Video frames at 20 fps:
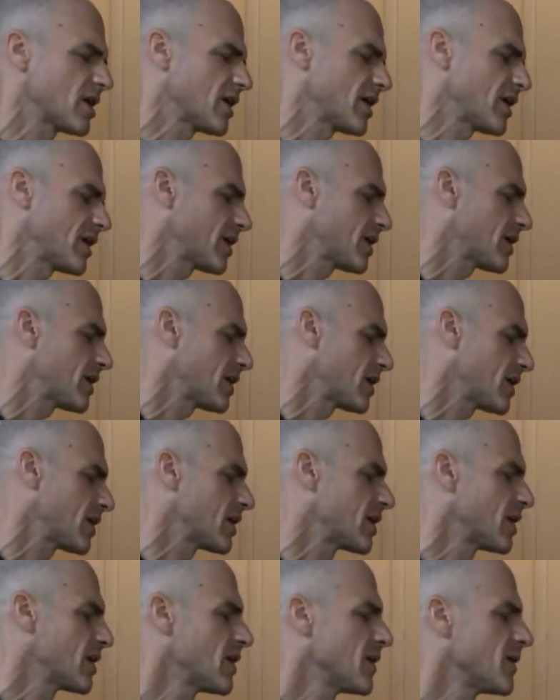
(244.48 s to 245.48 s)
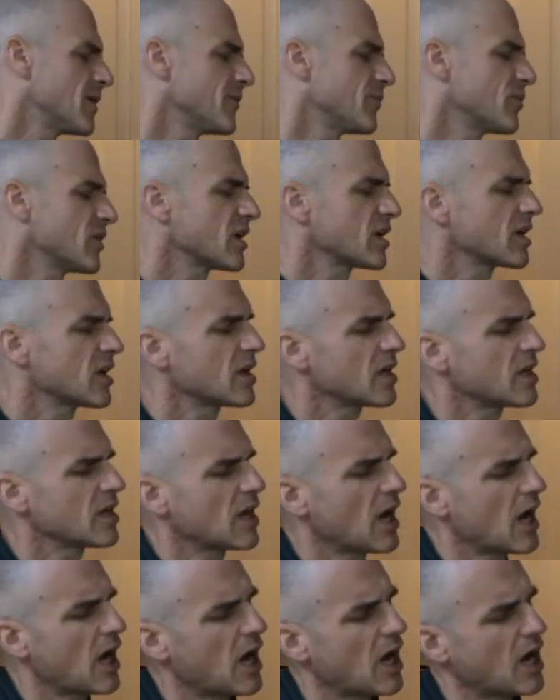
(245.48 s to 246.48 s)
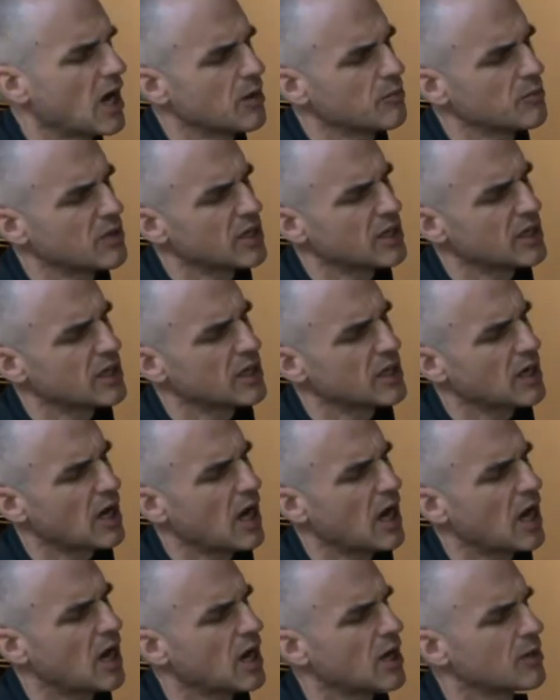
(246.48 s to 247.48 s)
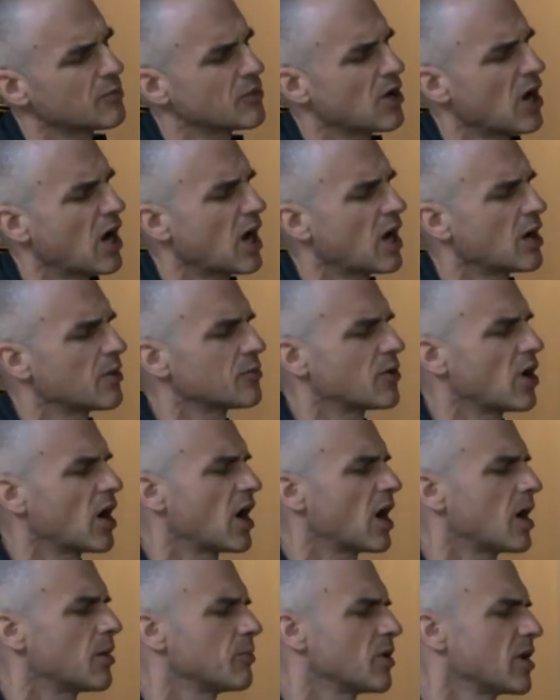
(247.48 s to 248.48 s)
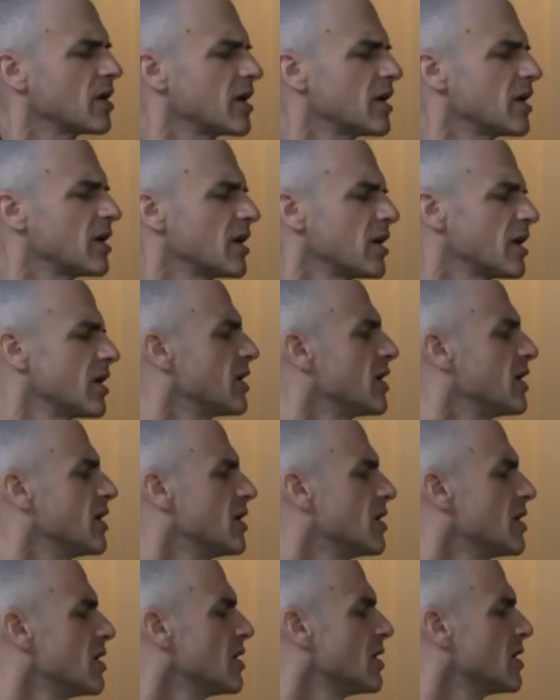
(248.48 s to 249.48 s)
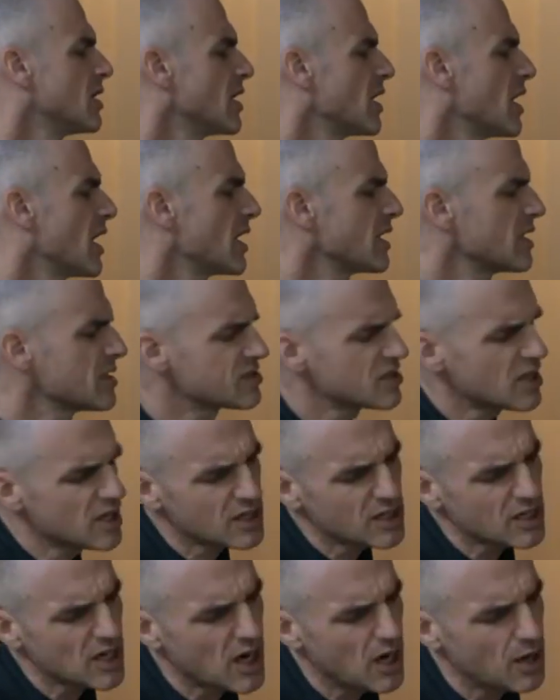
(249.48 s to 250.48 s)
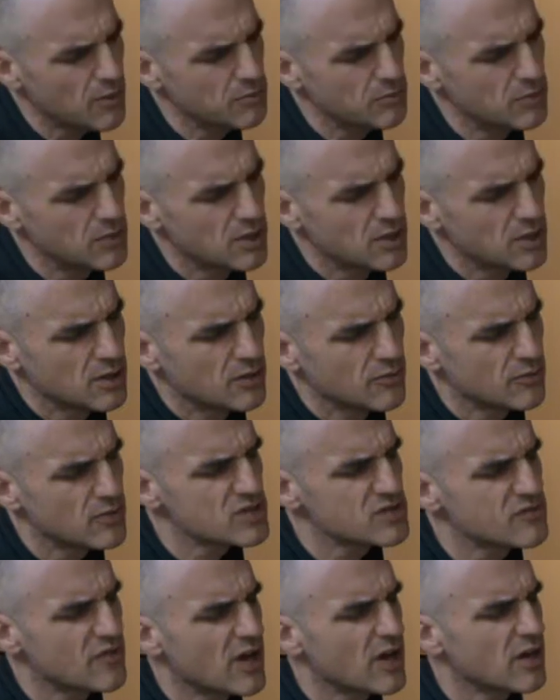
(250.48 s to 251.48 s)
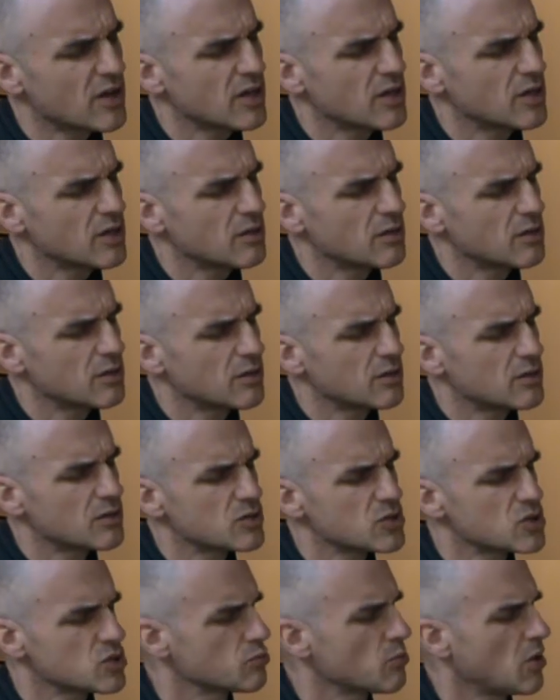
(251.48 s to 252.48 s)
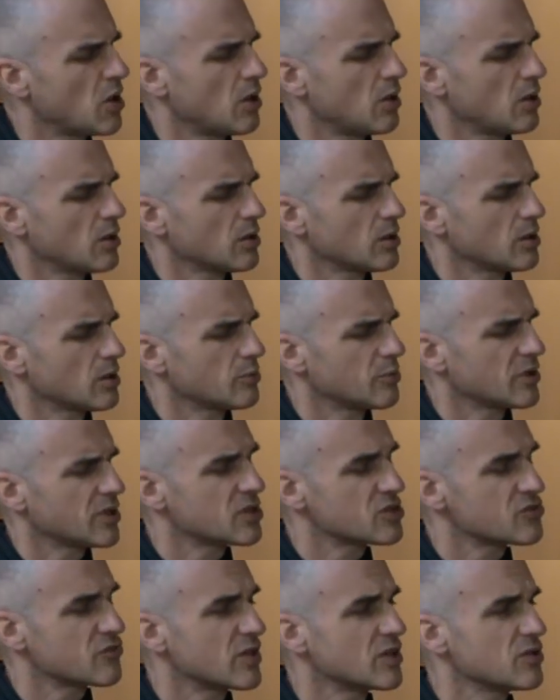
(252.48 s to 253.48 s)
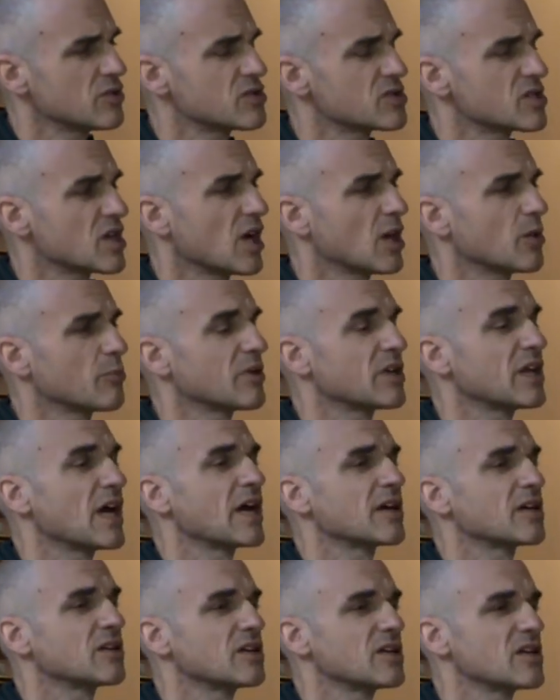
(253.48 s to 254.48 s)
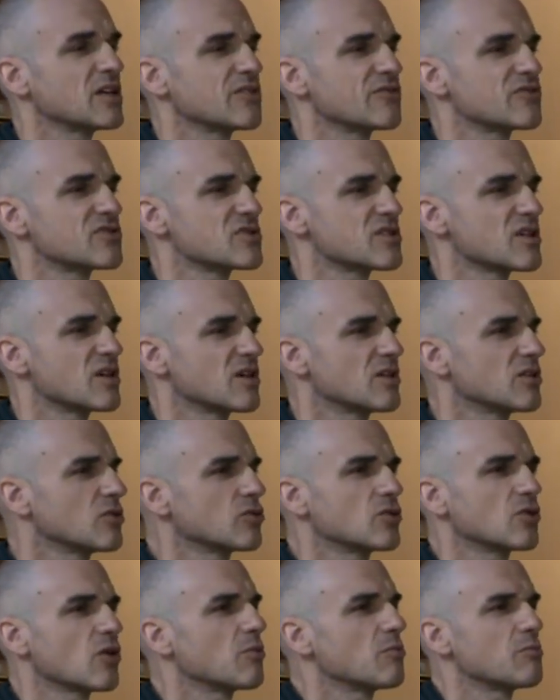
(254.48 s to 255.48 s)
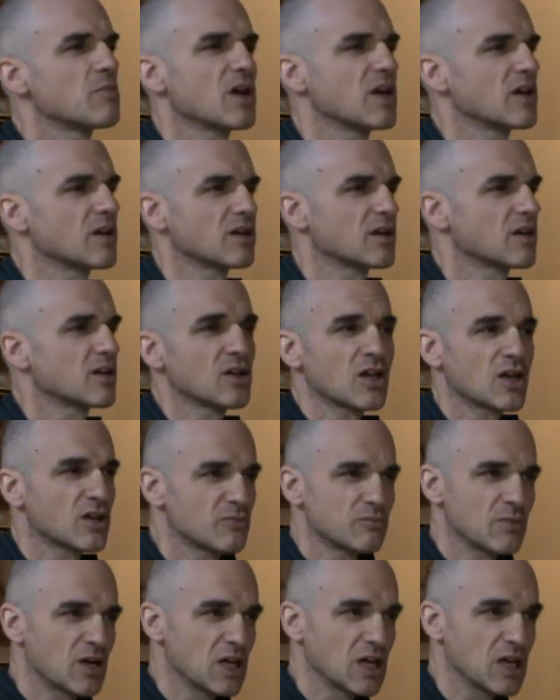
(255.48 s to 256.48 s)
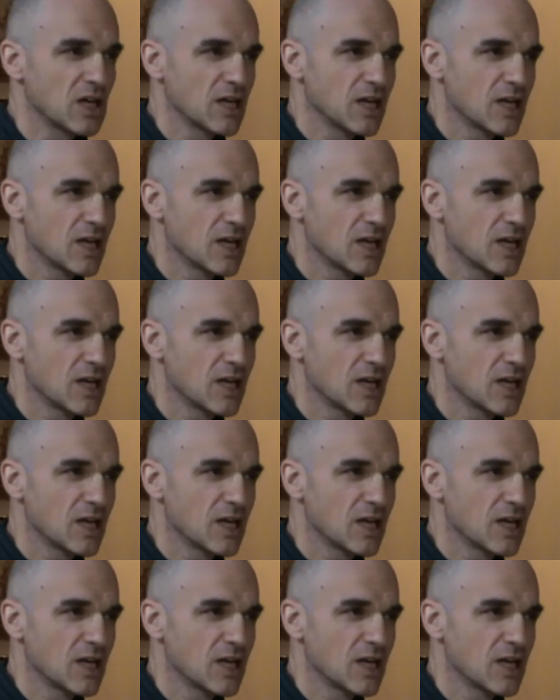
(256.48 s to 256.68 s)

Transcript: Hare Hare, Hare Ram, Ram Ram, Hare Hare. And his income was very small. Because when you sell banana leaves, you don't make a lot of money.